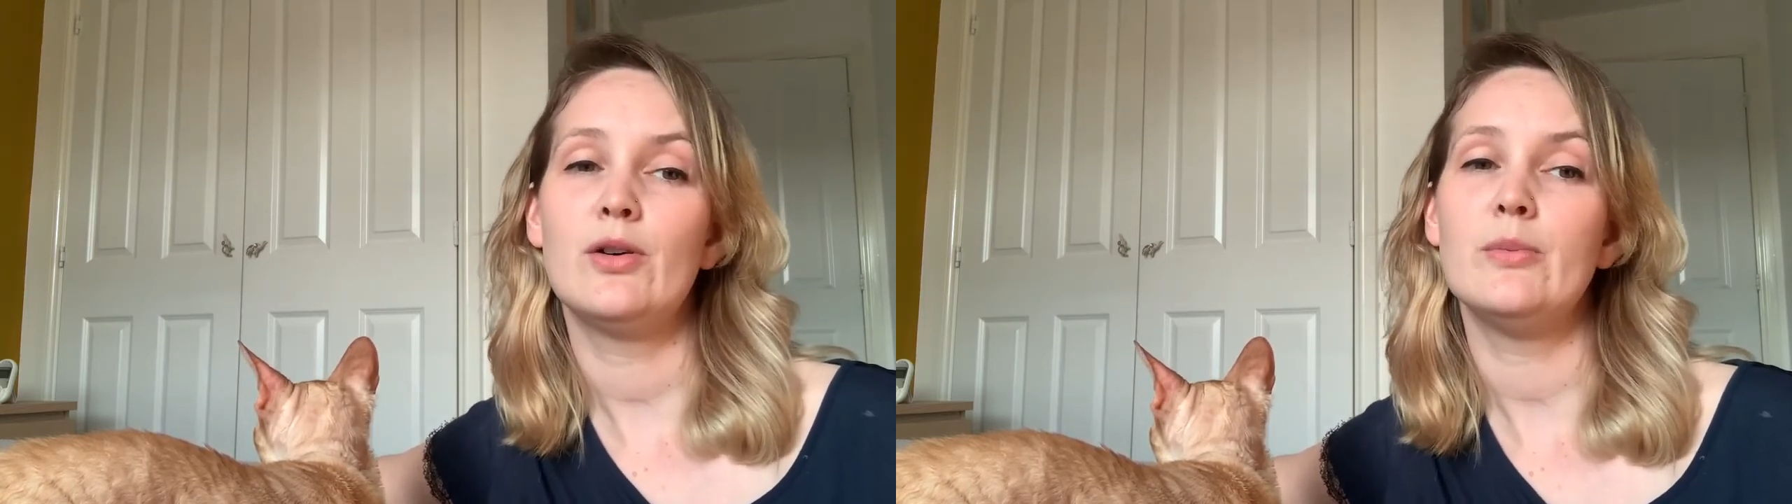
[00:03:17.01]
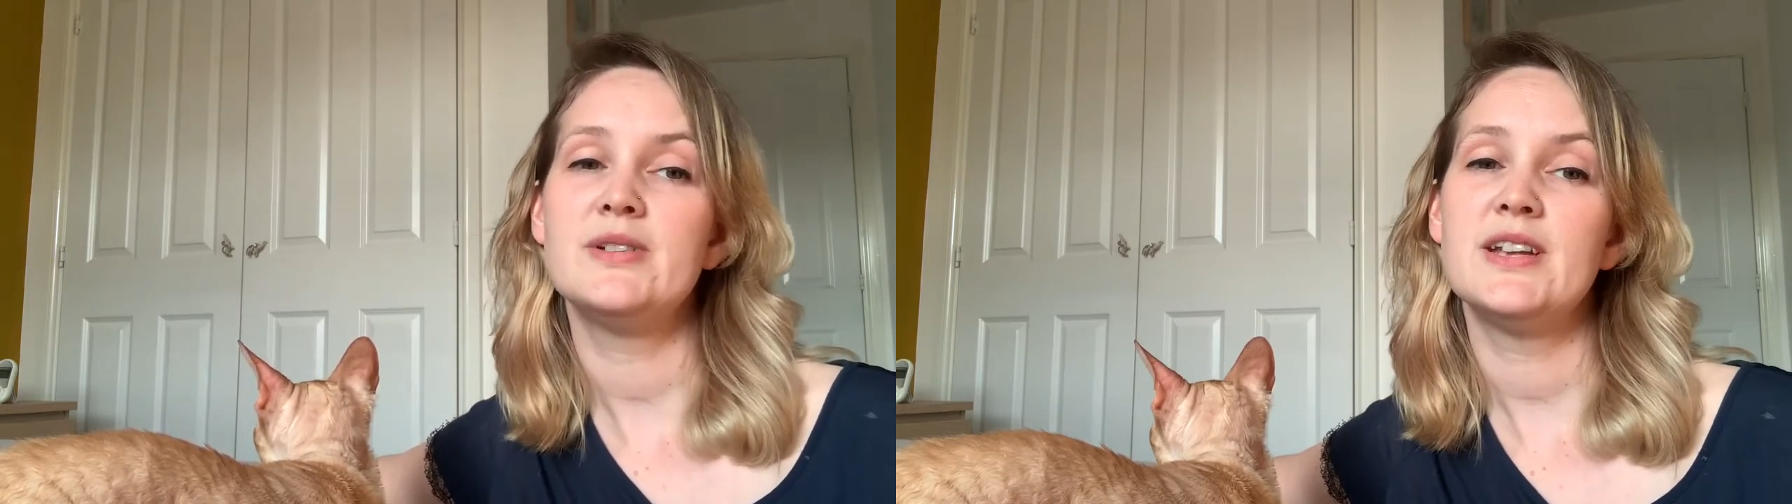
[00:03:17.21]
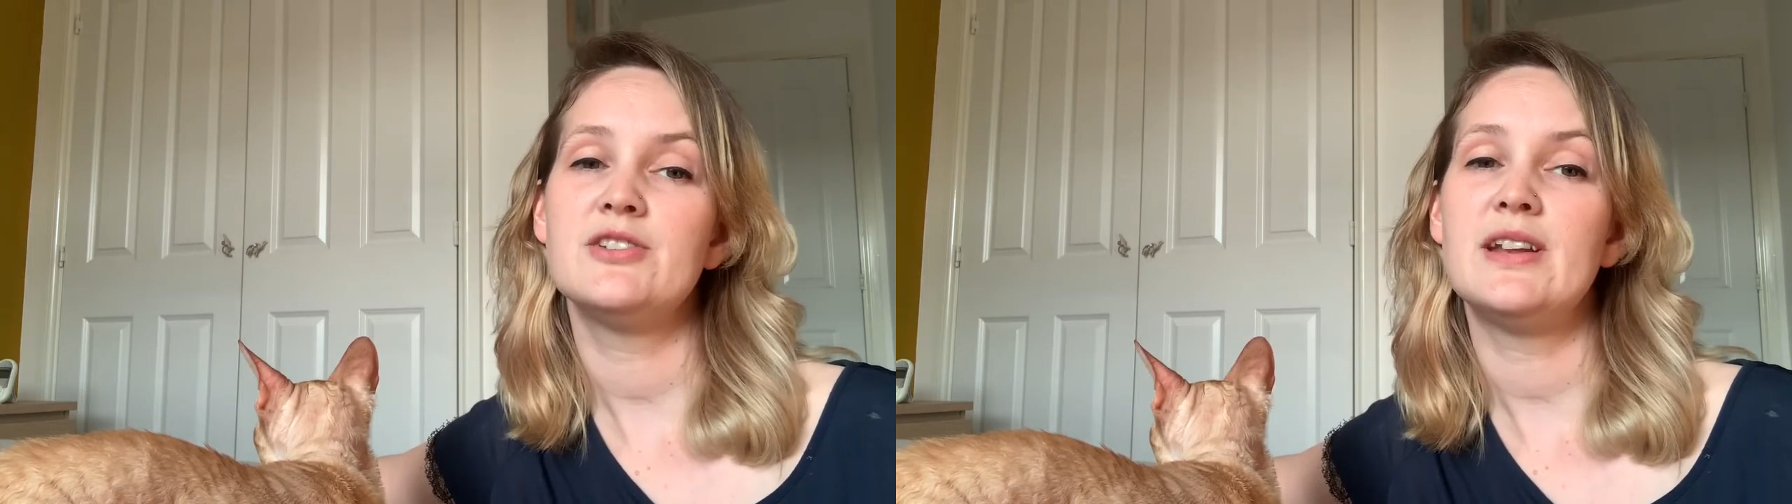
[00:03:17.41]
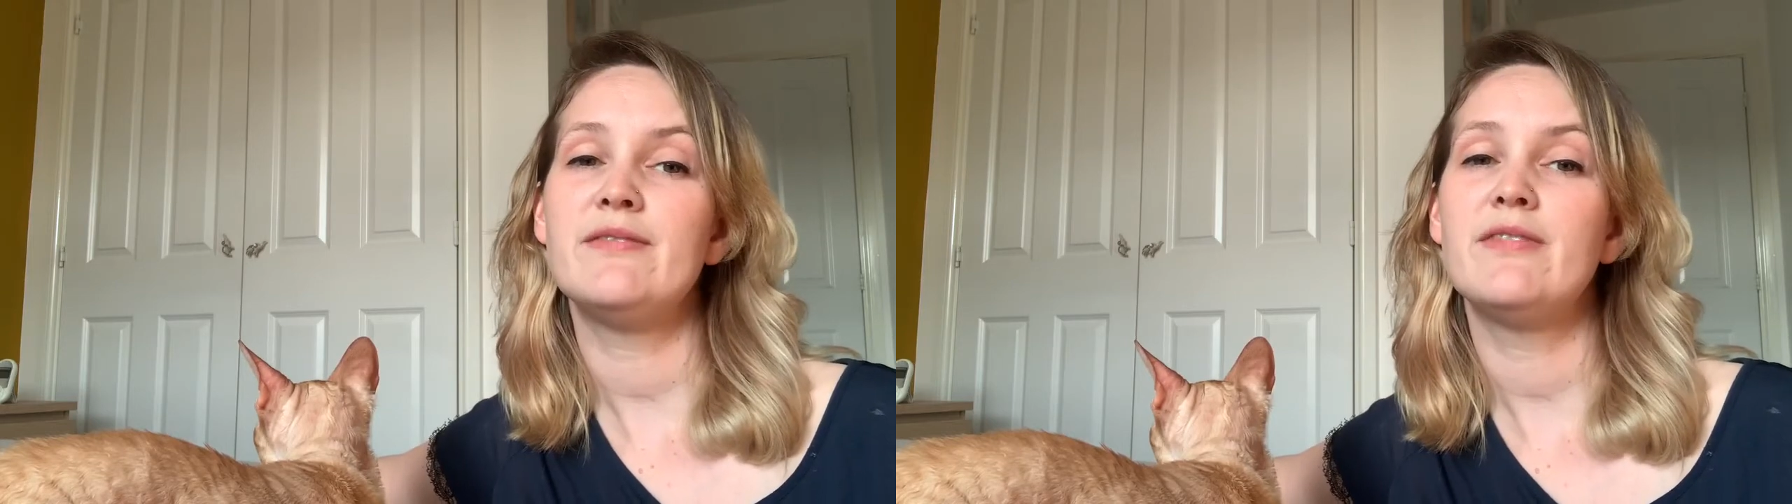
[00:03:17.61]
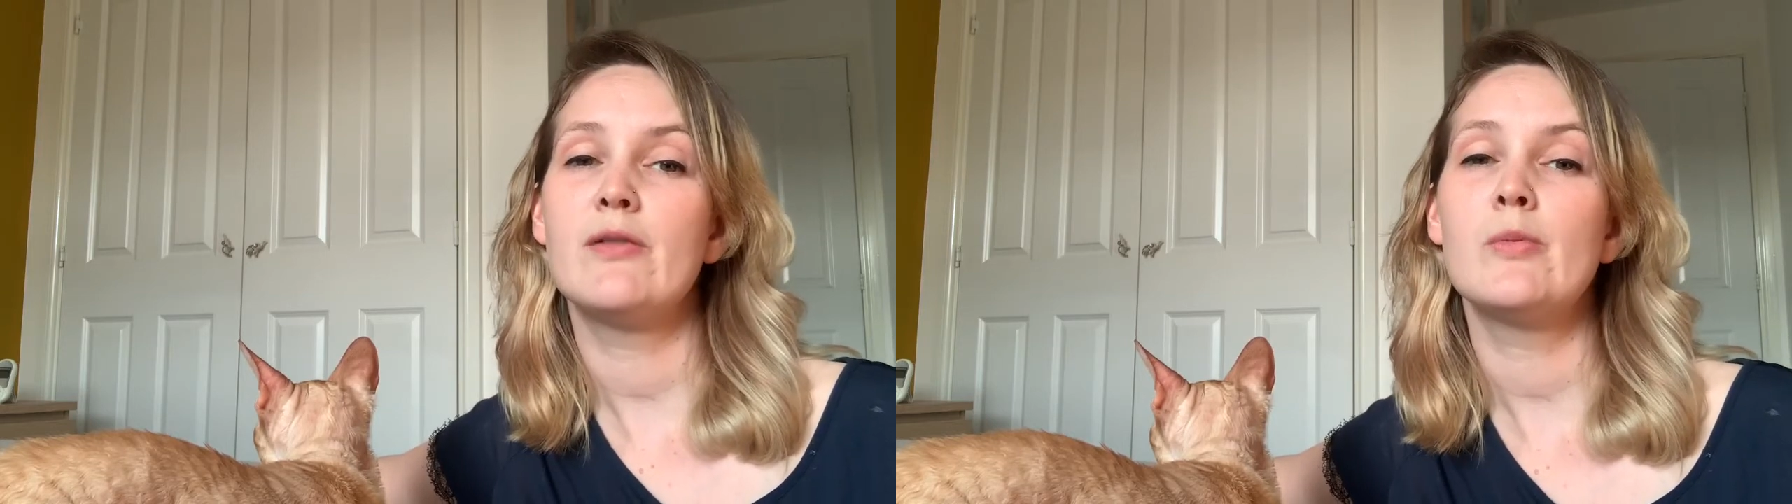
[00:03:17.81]
on potentially
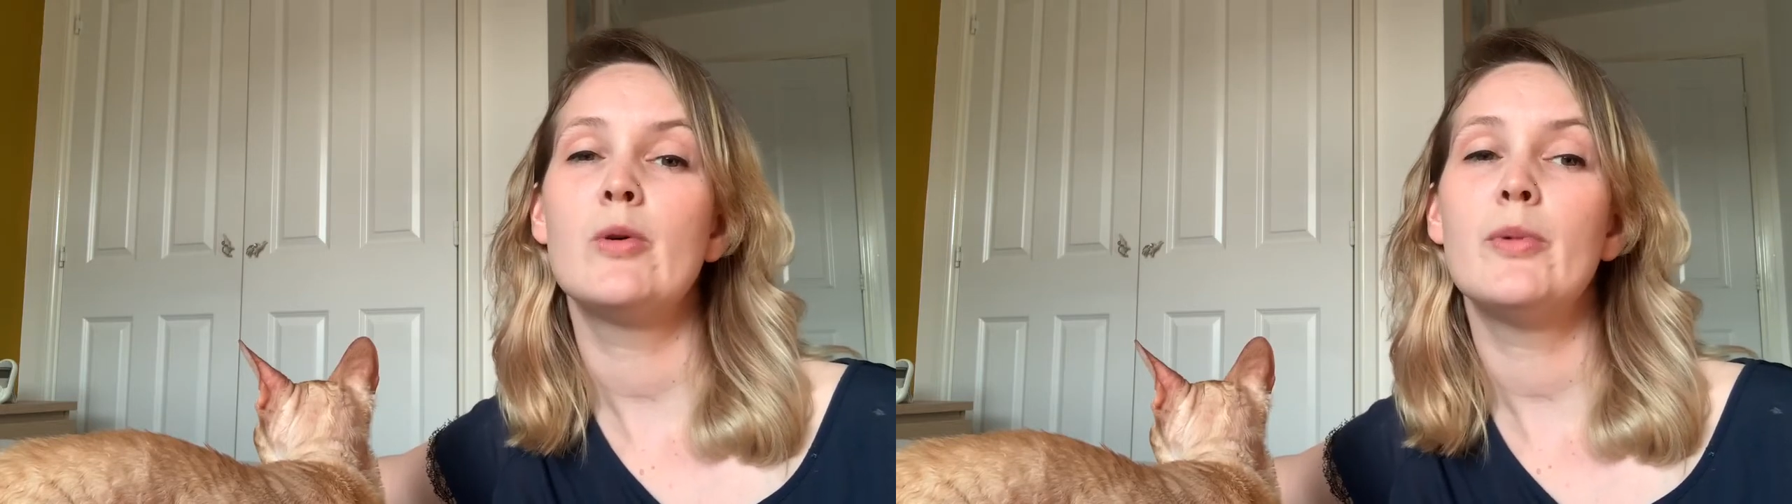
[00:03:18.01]
vulnerable